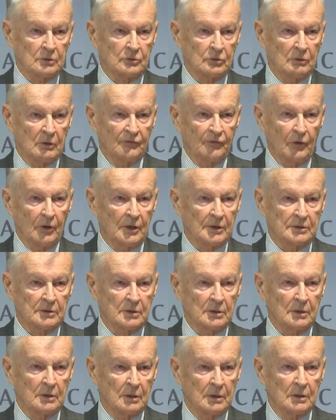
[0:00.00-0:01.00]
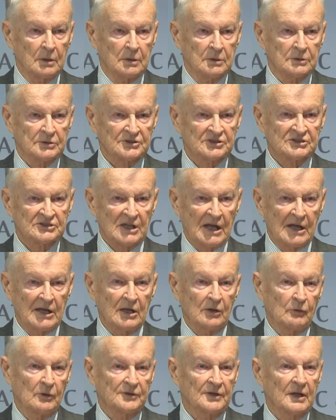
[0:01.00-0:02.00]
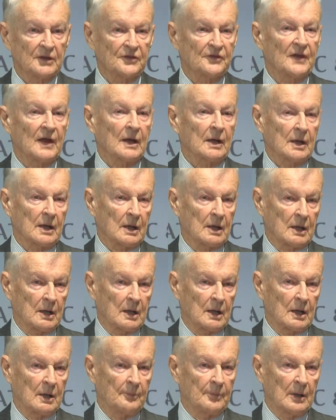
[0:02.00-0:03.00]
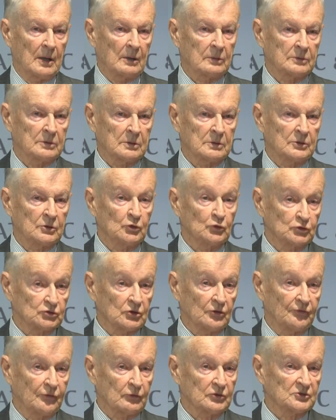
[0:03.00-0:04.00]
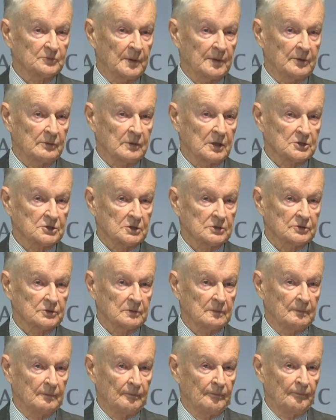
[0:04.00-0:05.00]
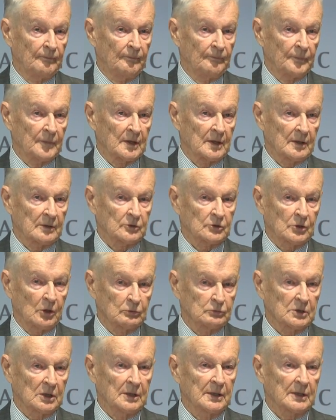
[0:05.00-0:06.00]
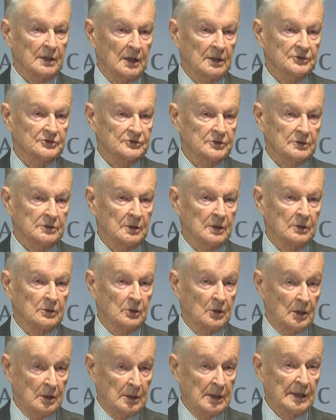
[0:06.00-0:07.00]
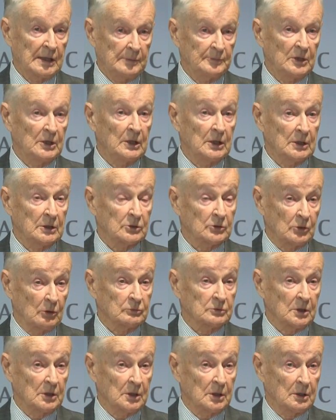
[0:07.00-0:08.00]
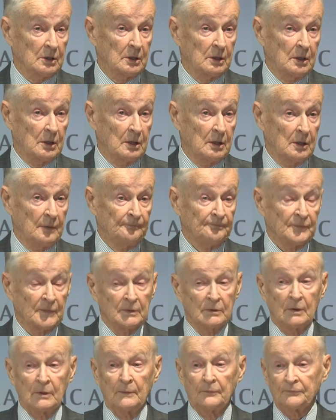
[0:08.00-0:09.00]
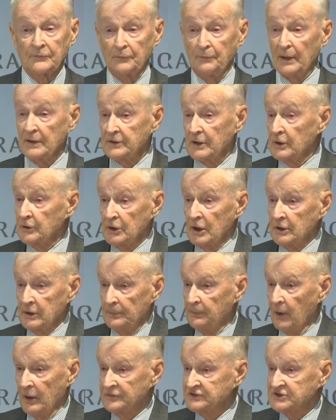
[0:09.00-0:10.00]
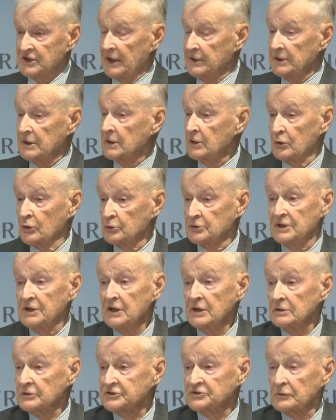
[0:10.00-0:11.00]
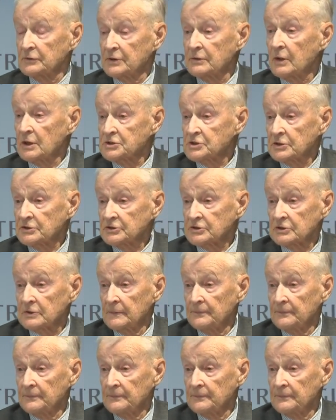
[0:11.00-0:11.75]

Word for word: to avoid saying what they think about the use of force by the Russians. They're totally against it, and I mean it totally. But they're not above signing good deals with the Russians.